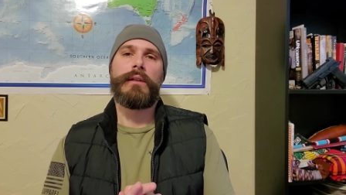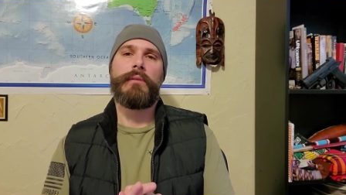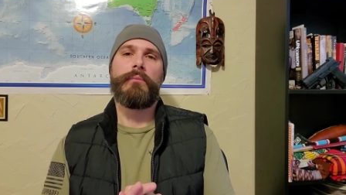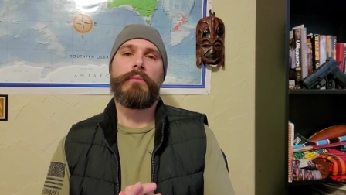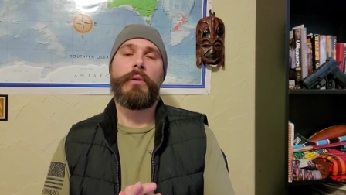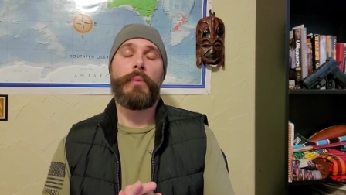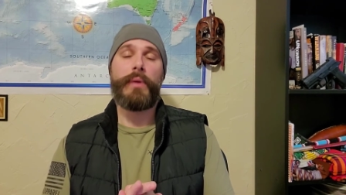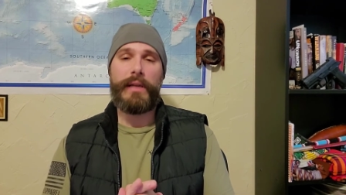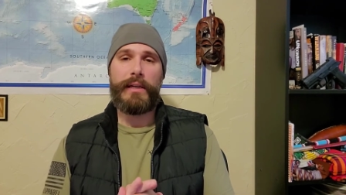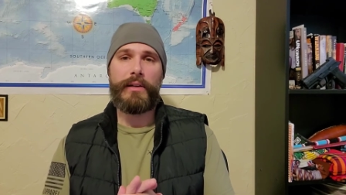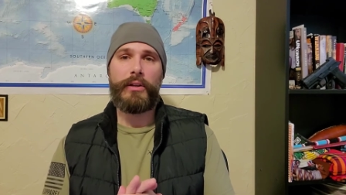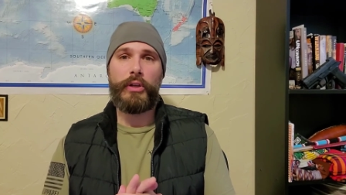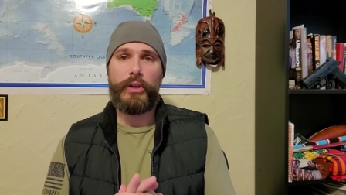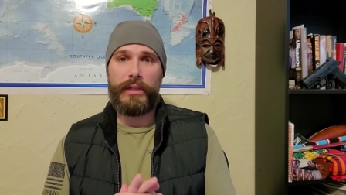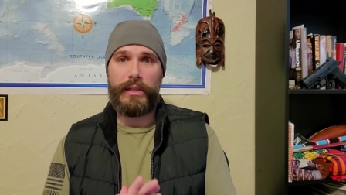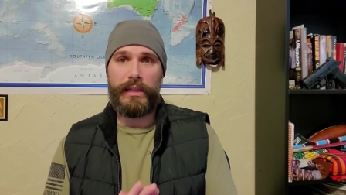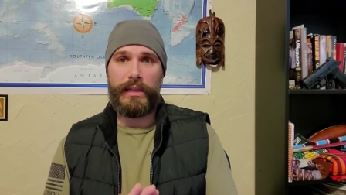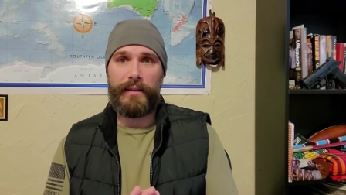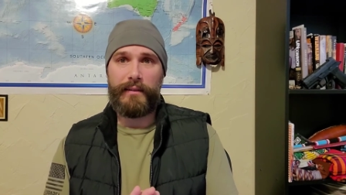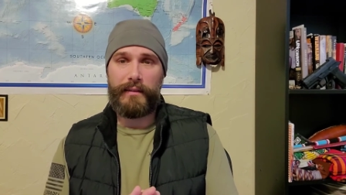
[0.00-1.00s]
But we need to look at
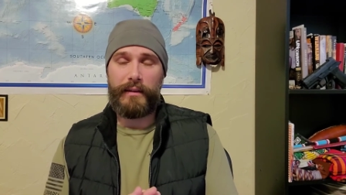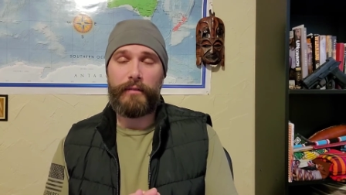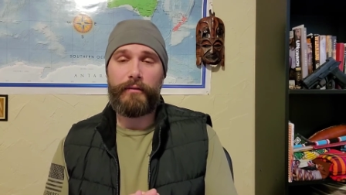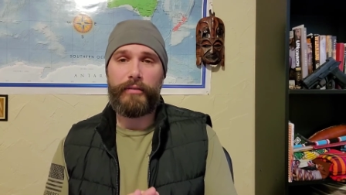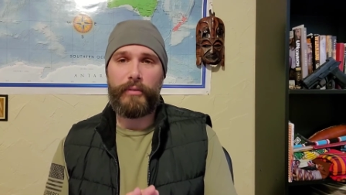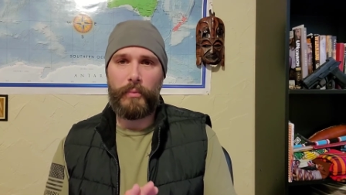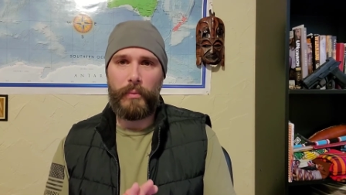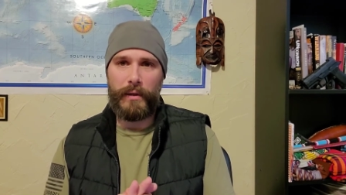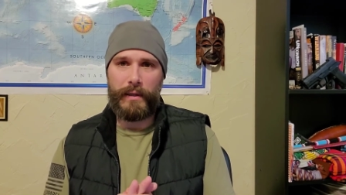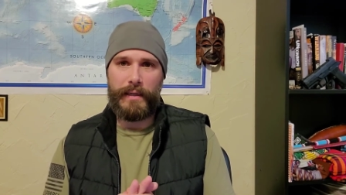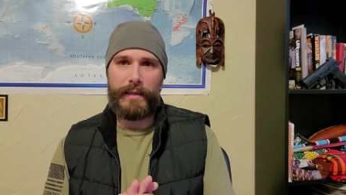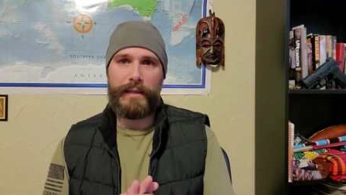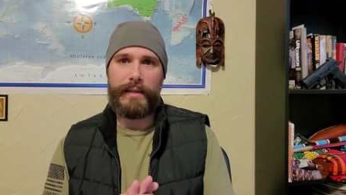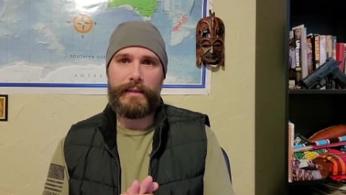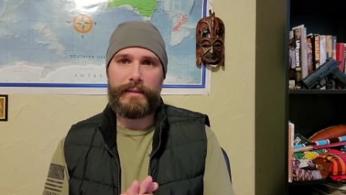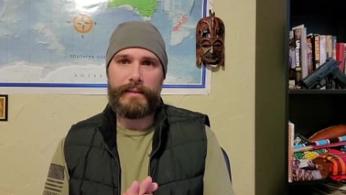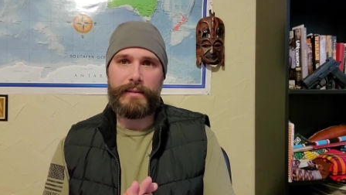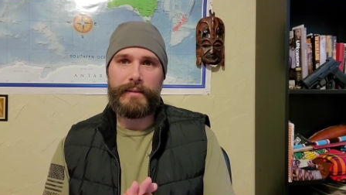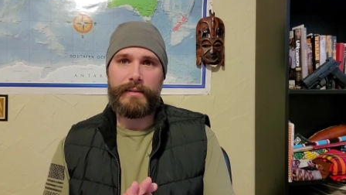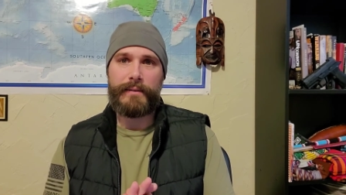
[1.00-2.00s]
the incident for what it
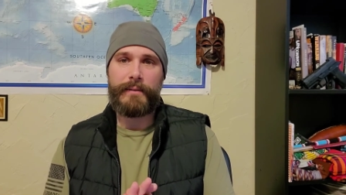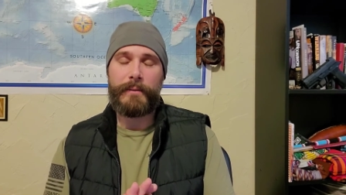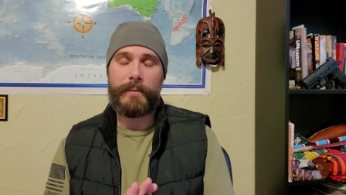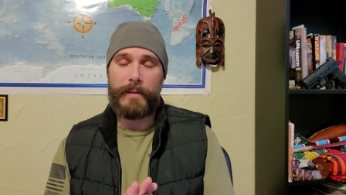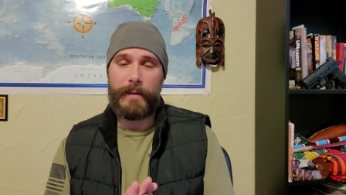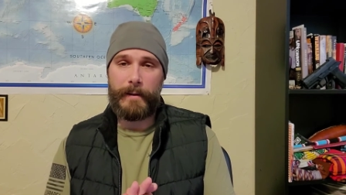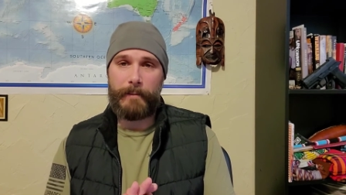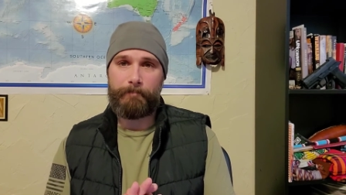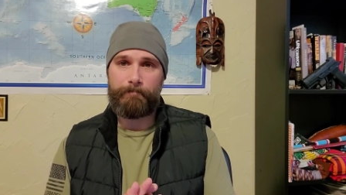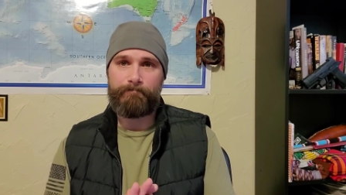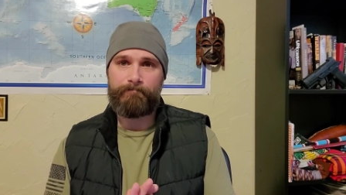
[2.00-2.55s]
is. Okay.